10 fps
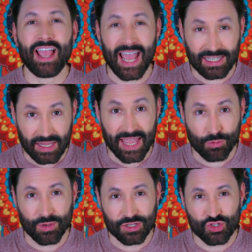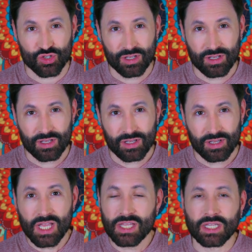and language.
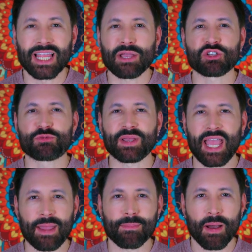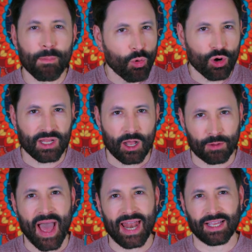The language became more
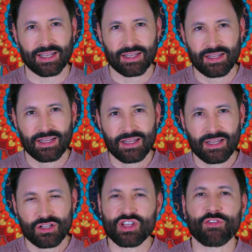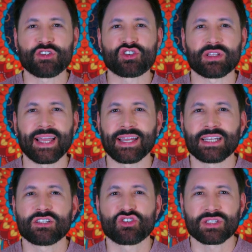dogmatic. Jeff and Shaleia
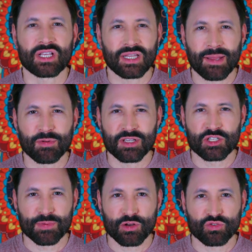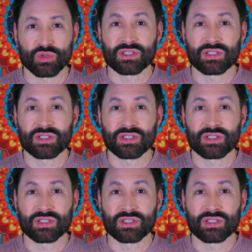didn't just claim to be spiritual